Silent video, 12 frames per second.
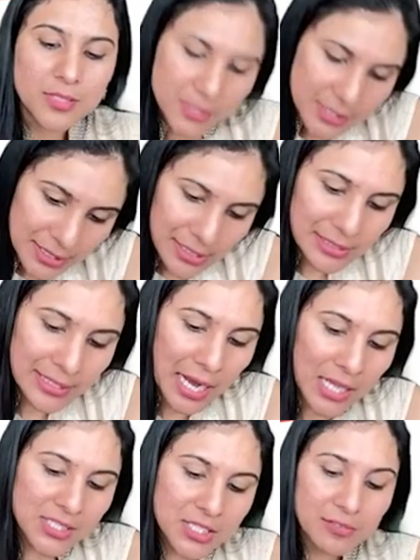still the
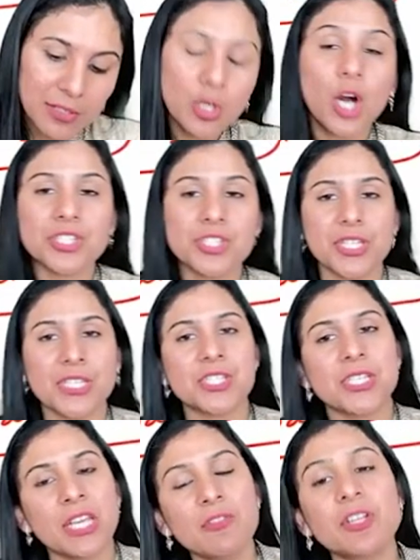answer will not
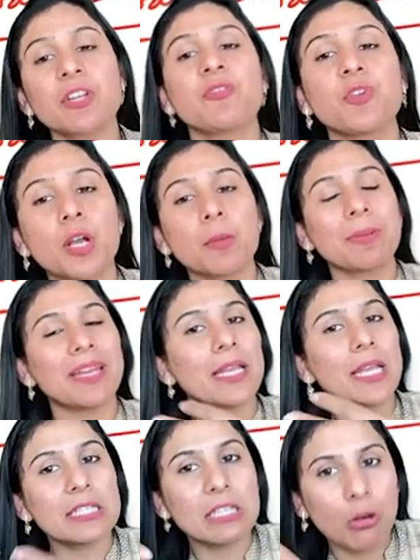change. Even if you are
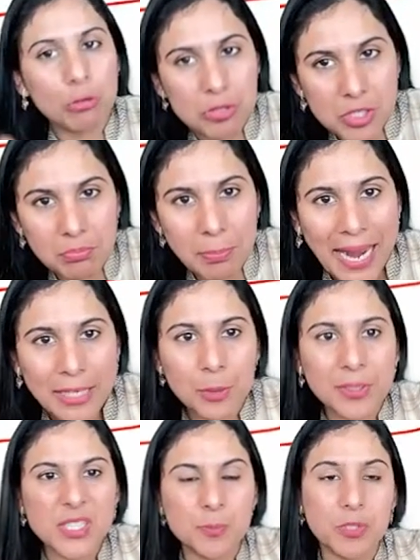bringing the occlusion back
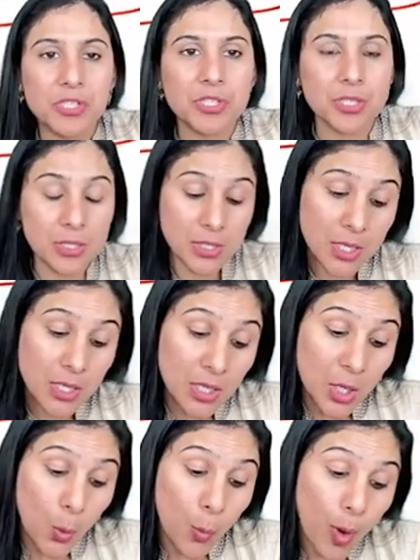to its position,
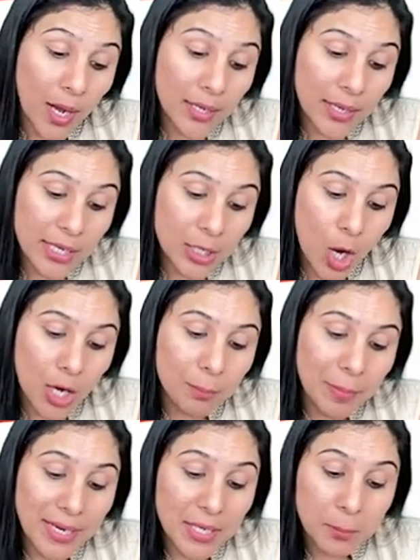one recon
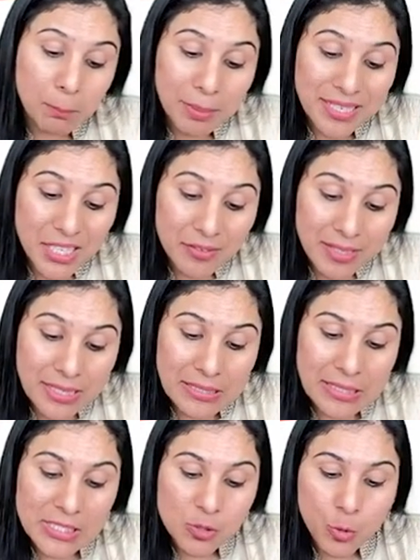played
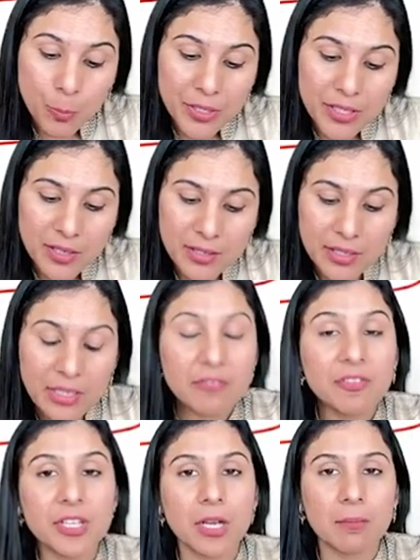between the superior and
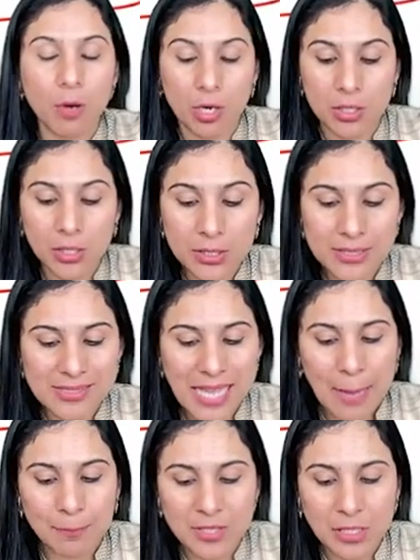inferior border is
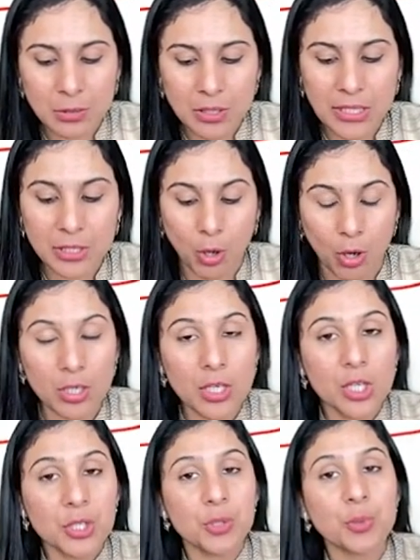absolutely wrong.
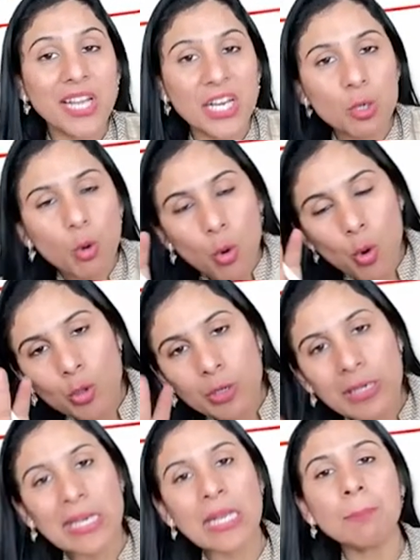You can
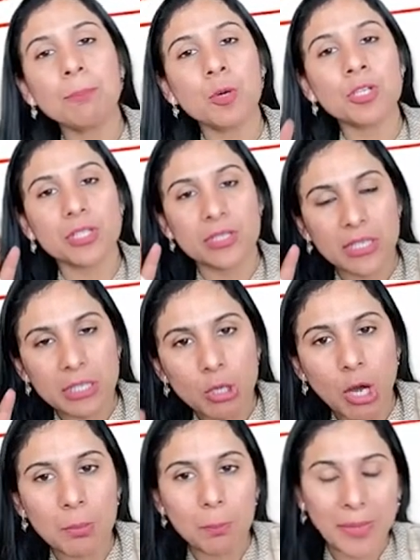only put
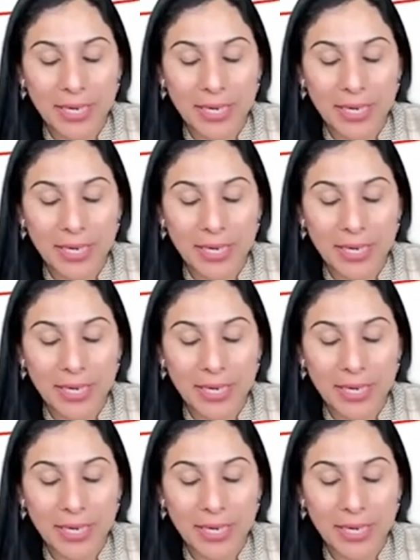recon